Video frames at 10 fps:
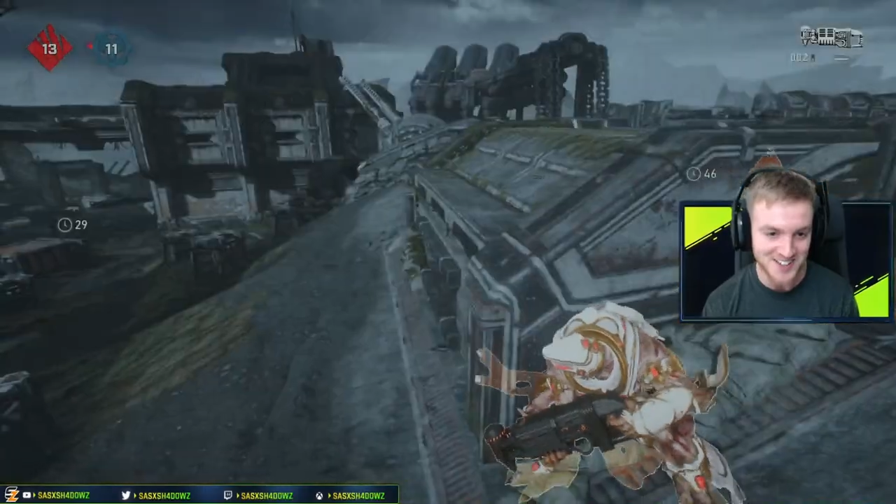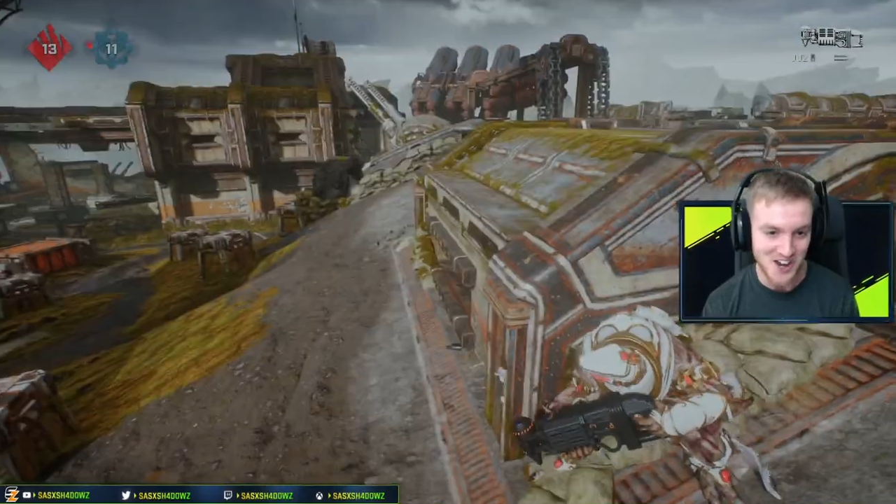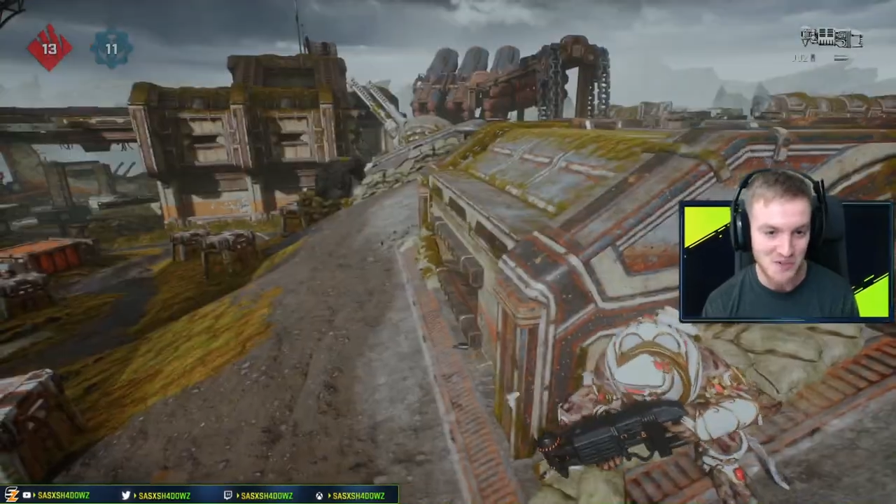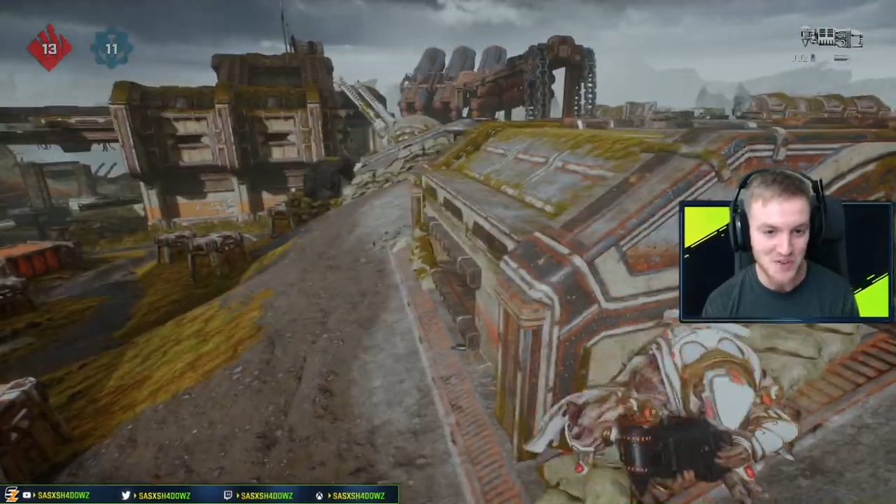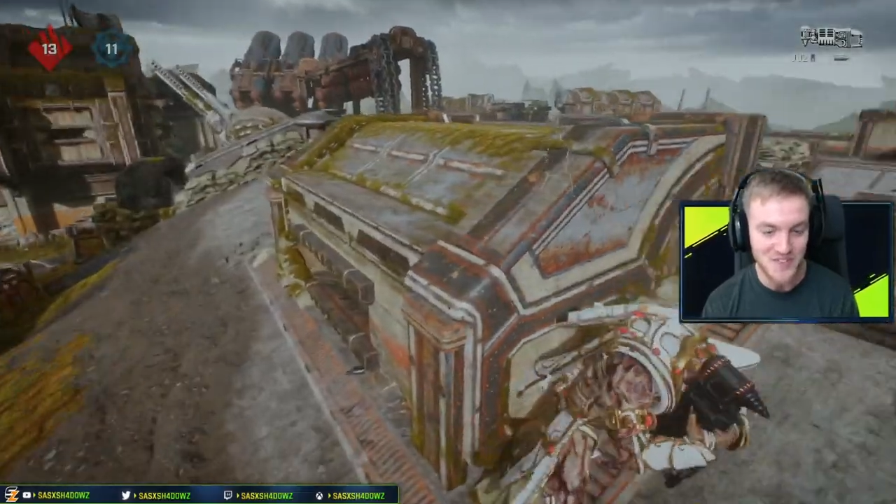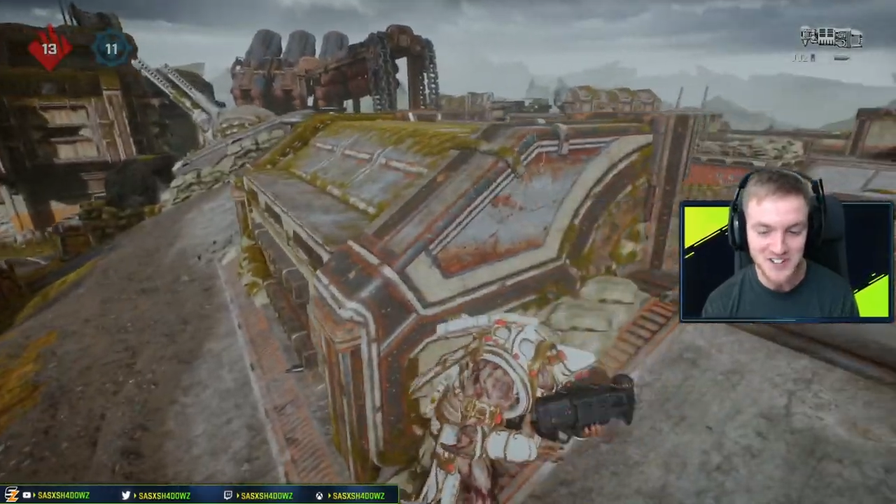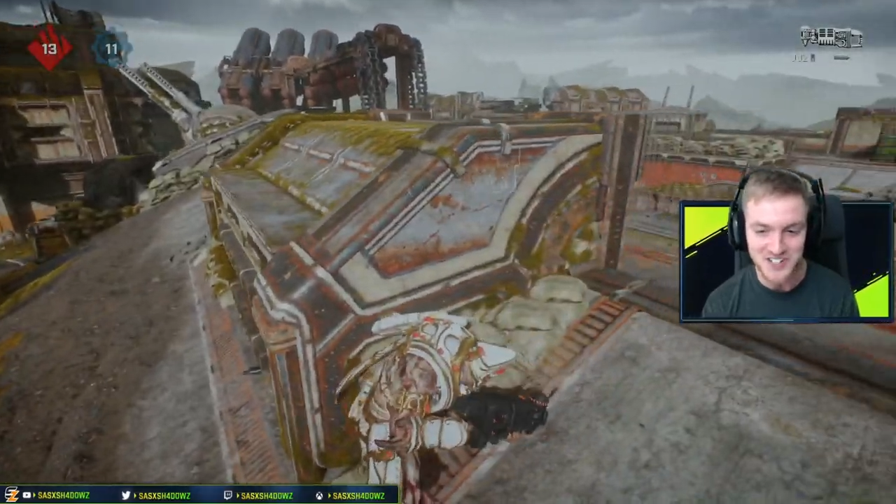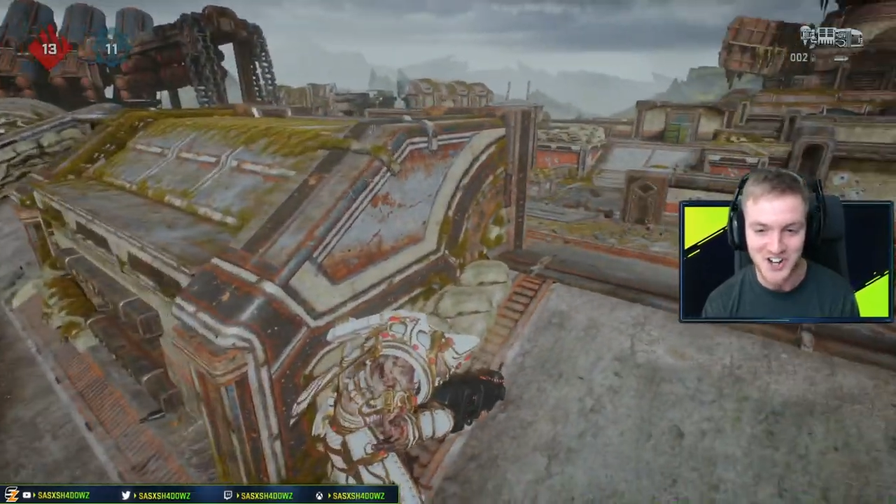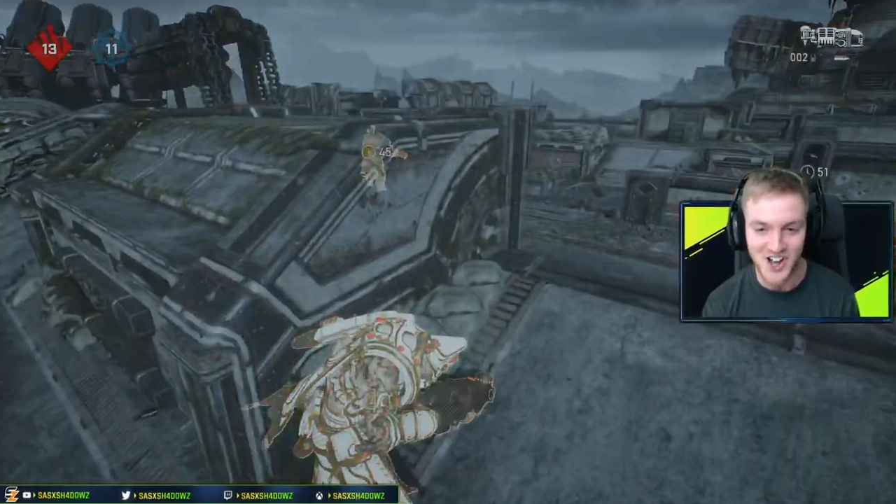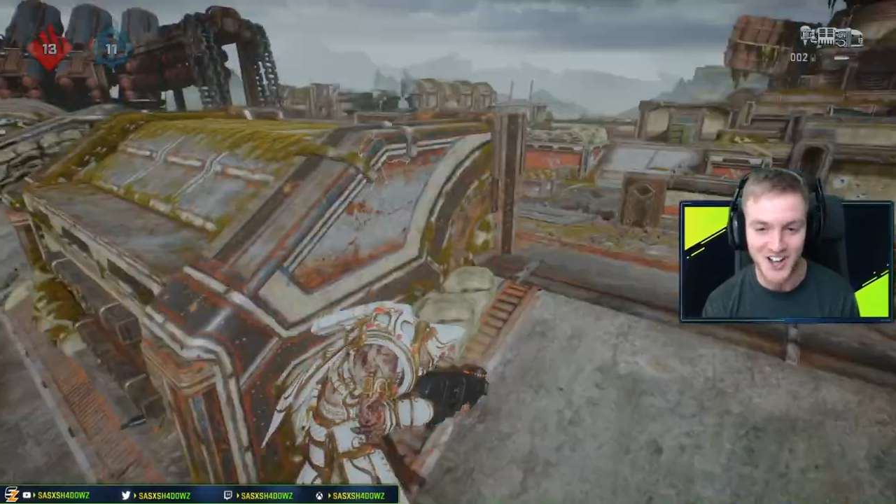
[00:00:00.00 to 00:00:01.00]
So we've
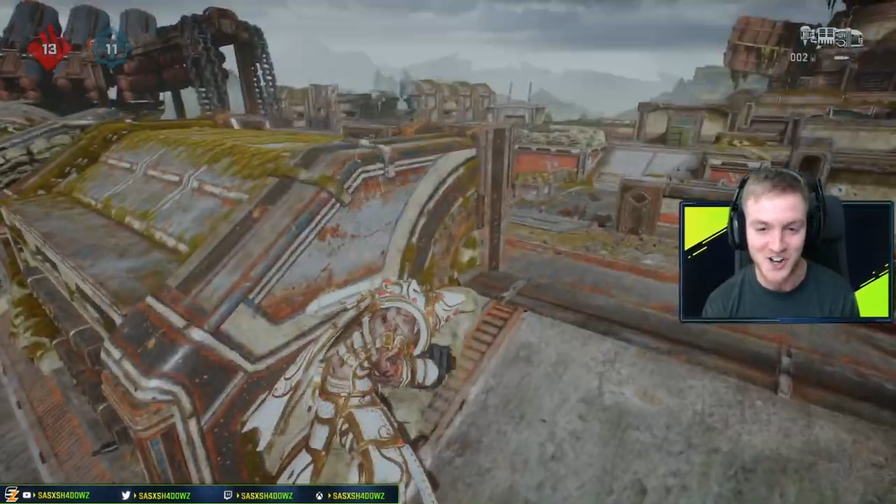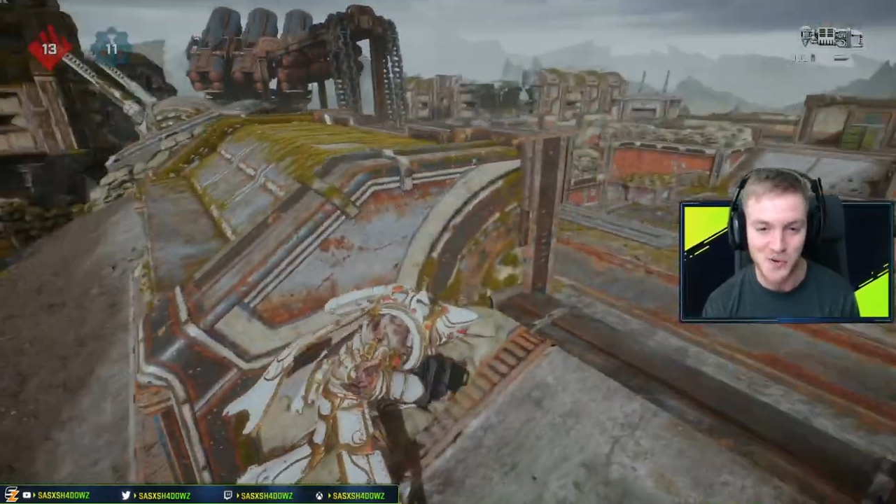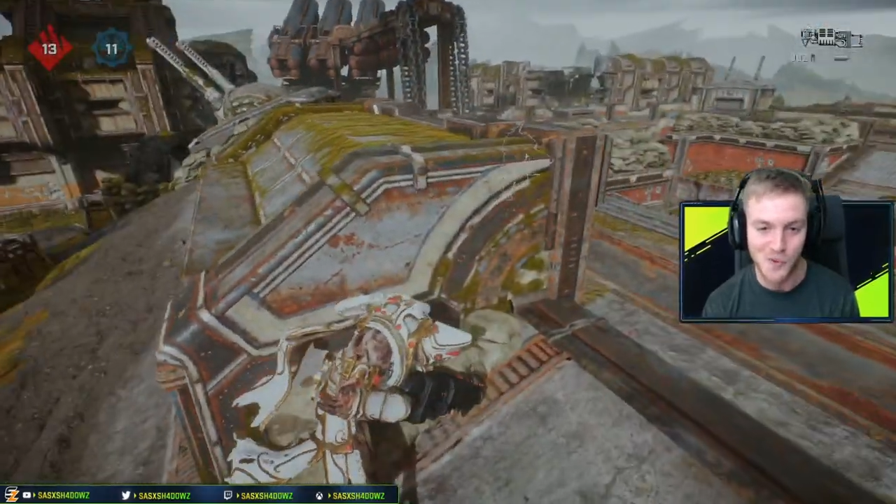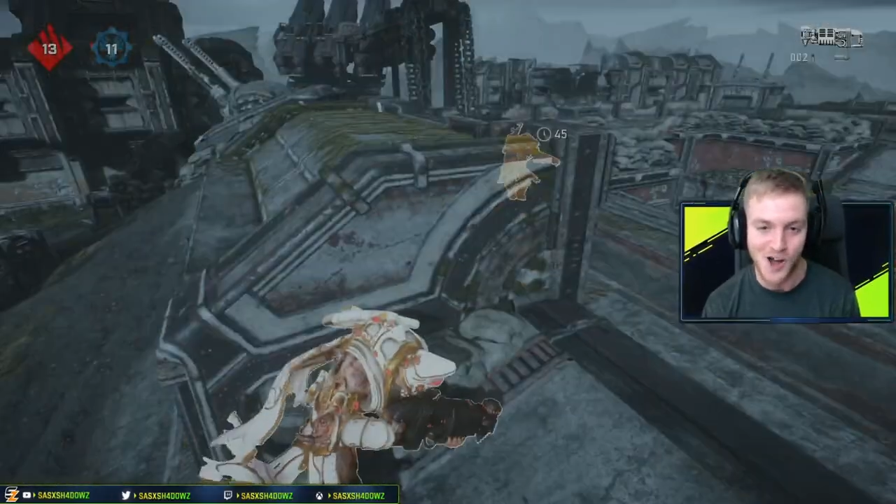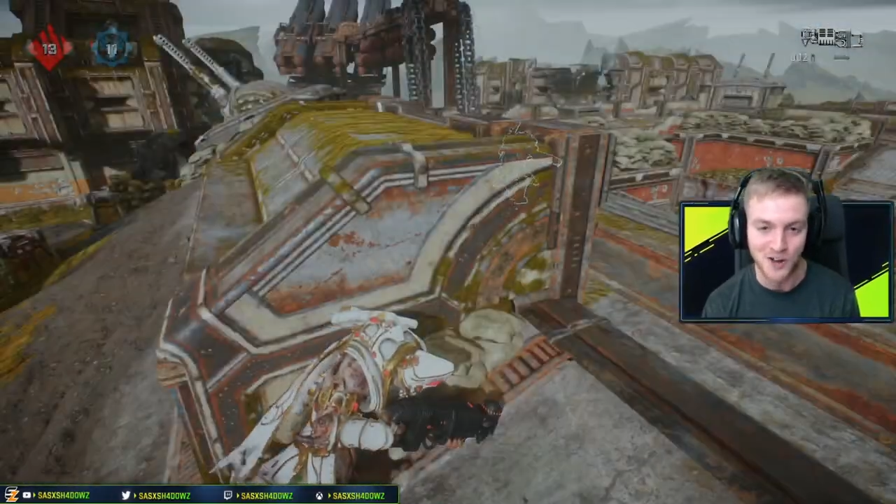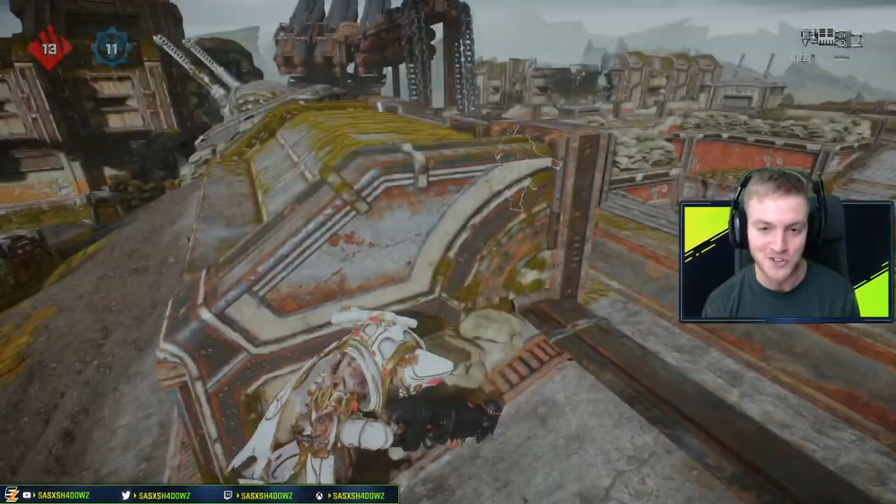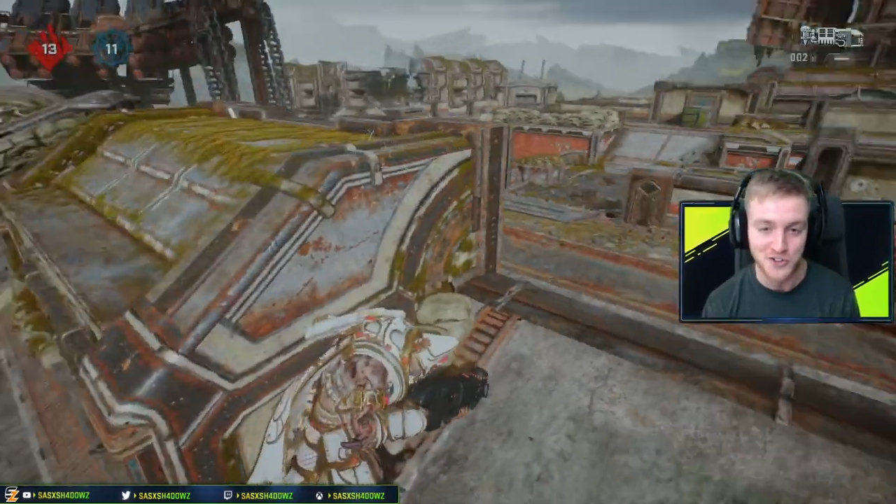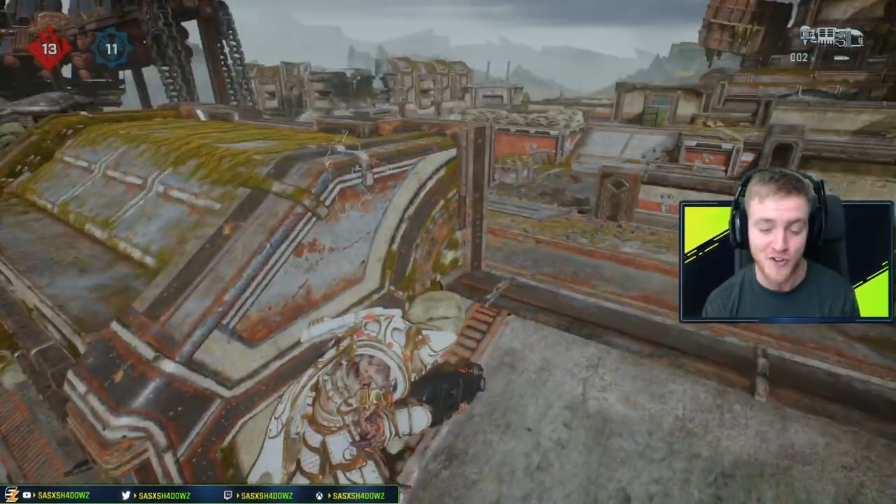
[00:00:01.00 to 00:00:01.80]
actually got a little while to